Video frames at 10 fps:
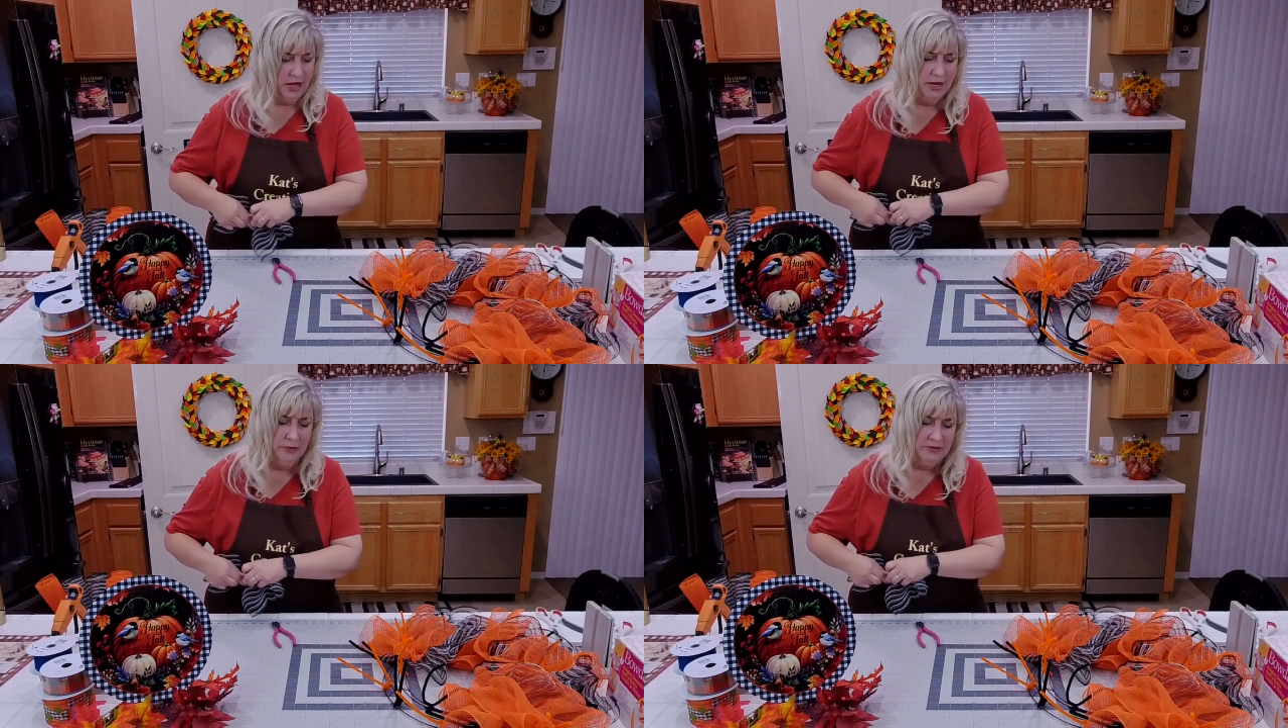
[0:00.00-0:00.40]
I
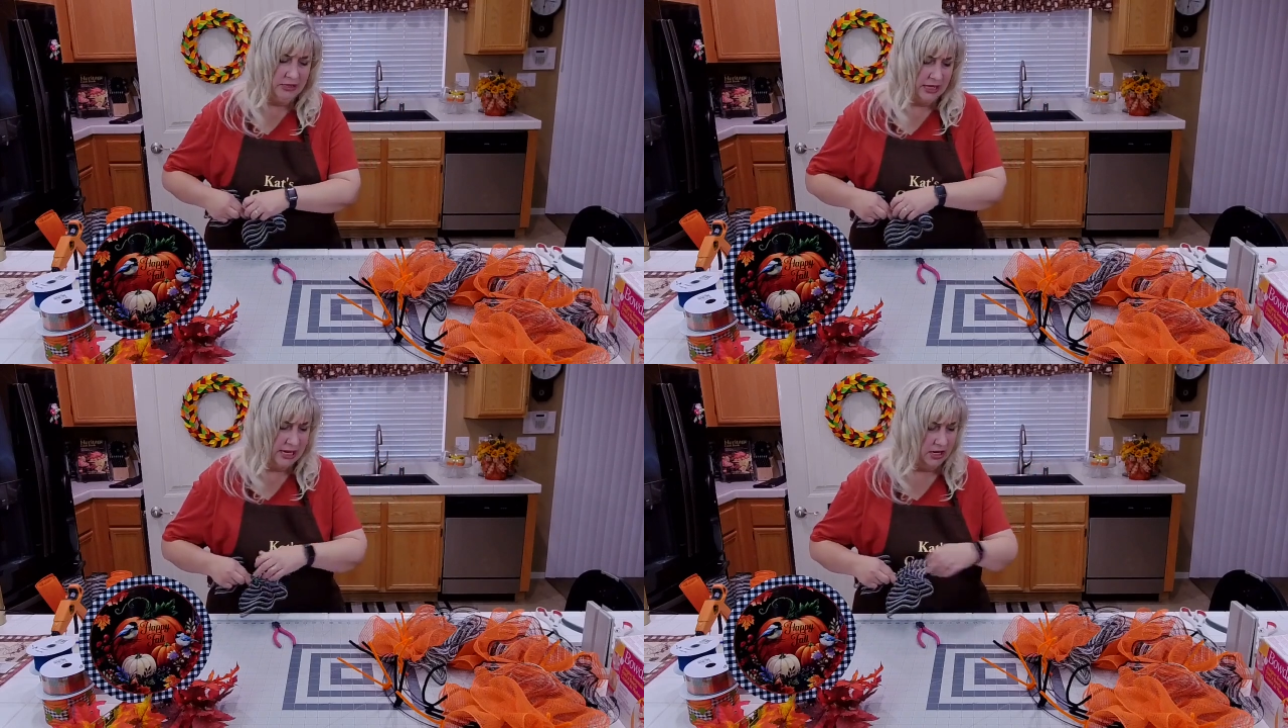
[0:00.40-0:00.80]
know it's a
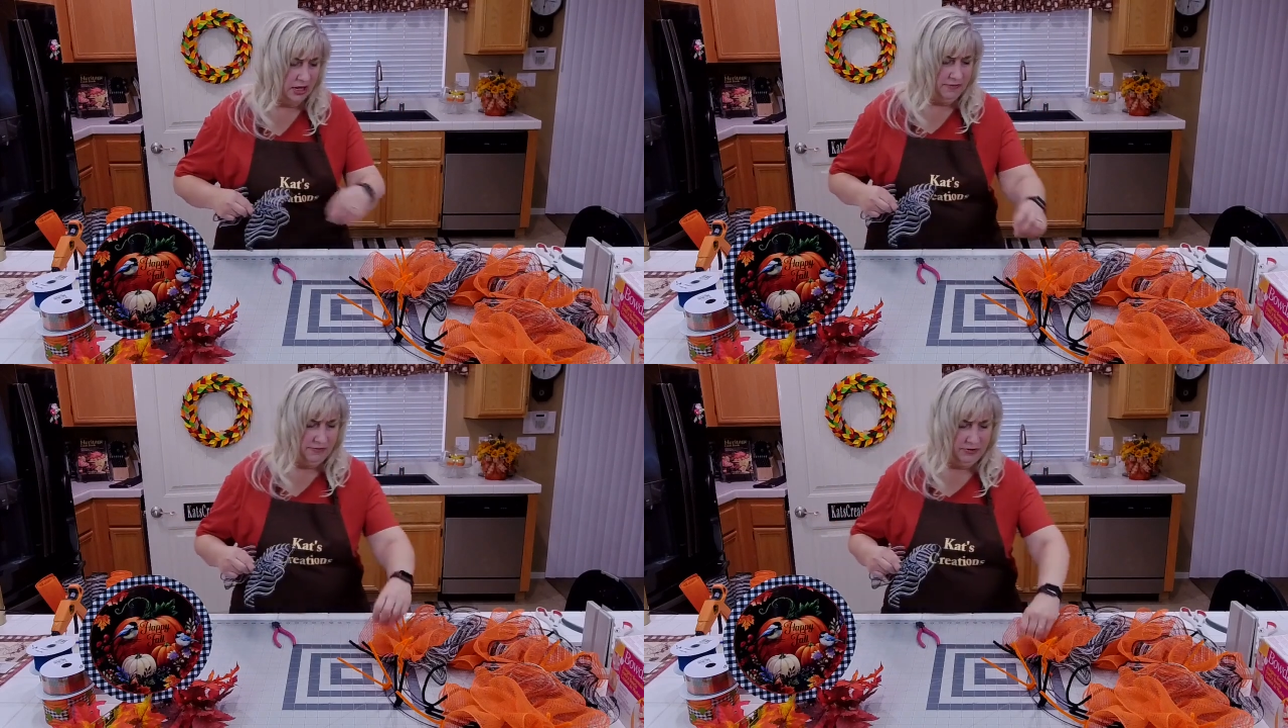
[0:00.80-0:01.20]
late
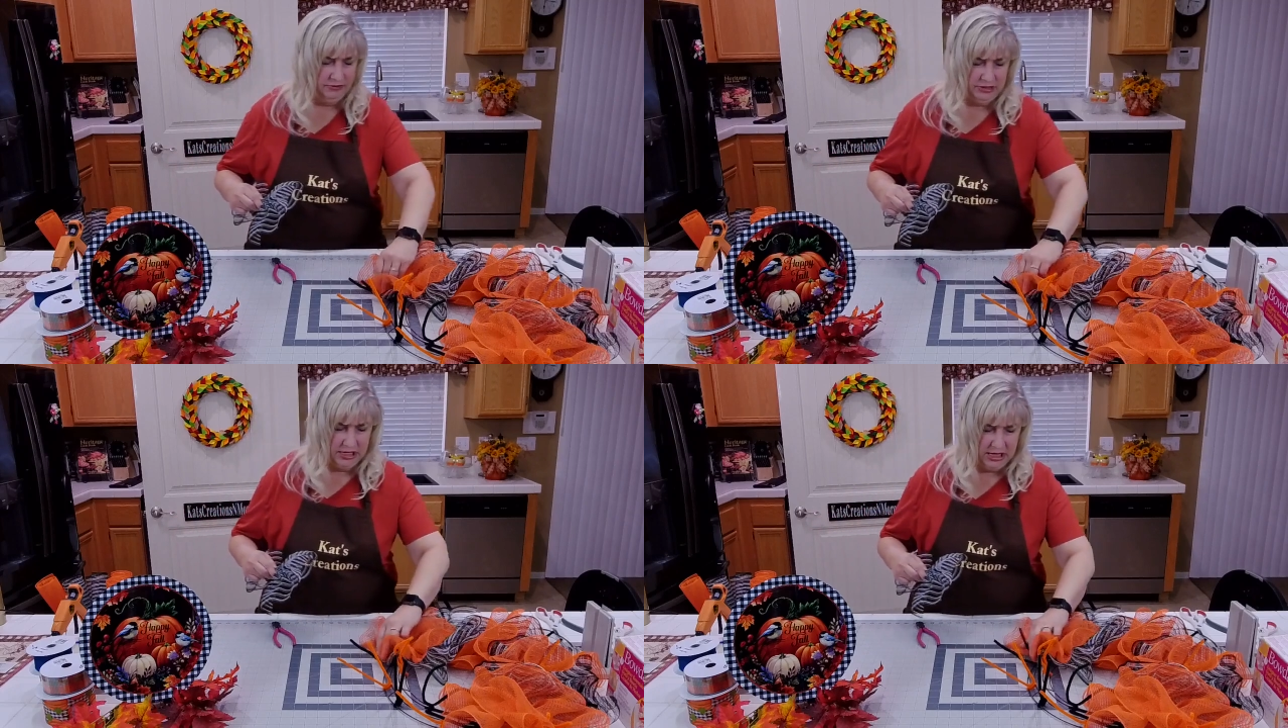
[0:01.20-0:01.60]
night for a
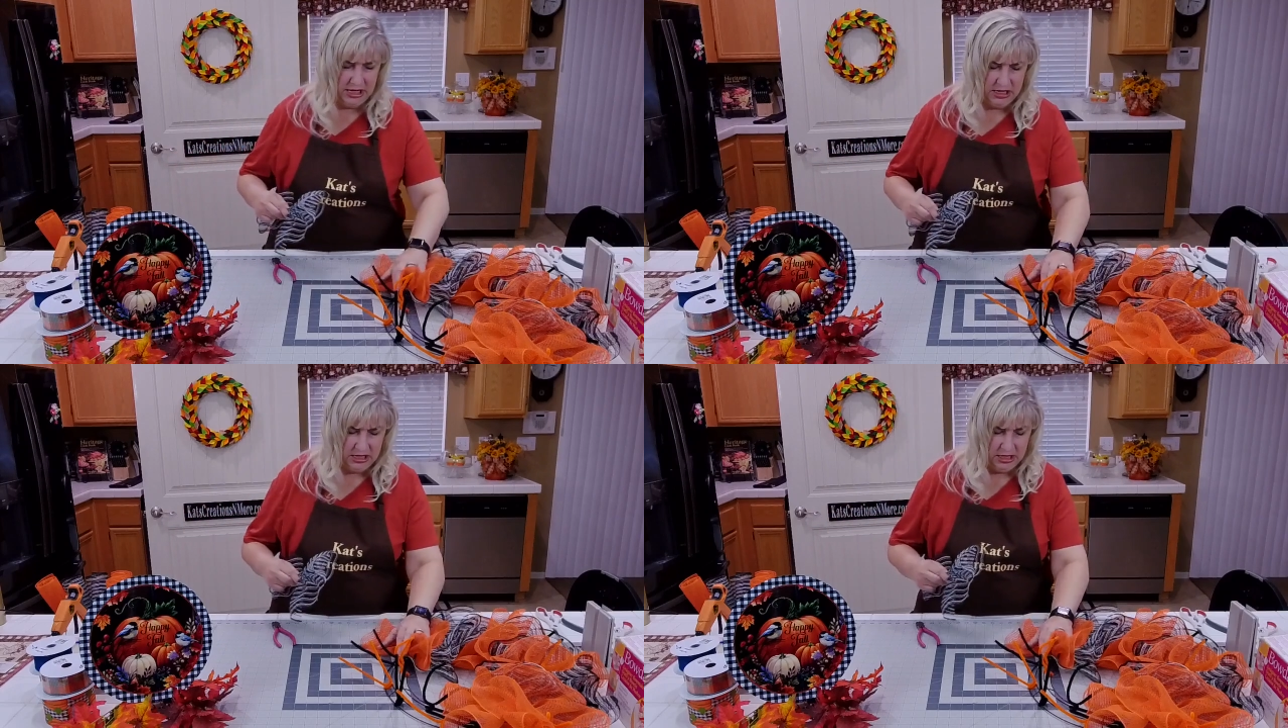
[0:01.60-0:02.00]
Sunday.